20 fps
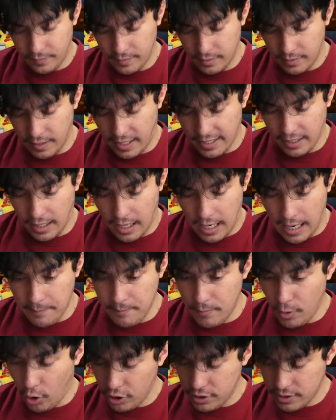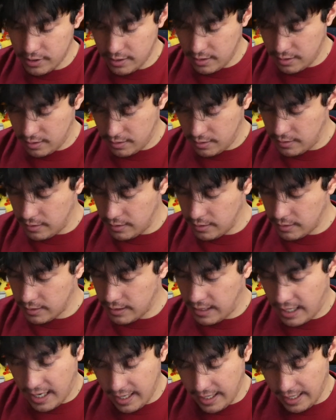Like, I'm not
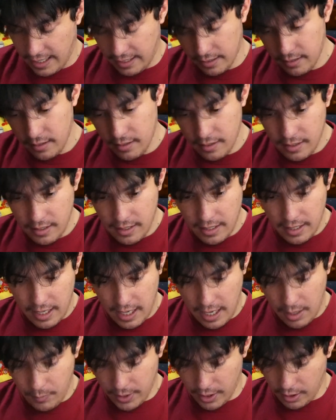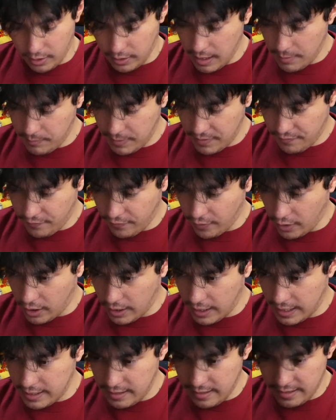kidding. Here we go. Let me
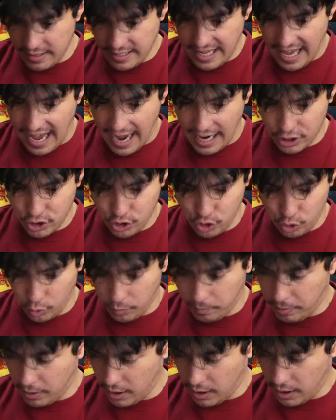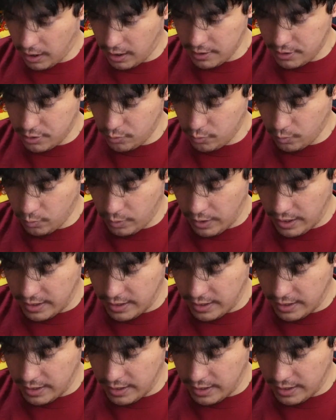find the actual part where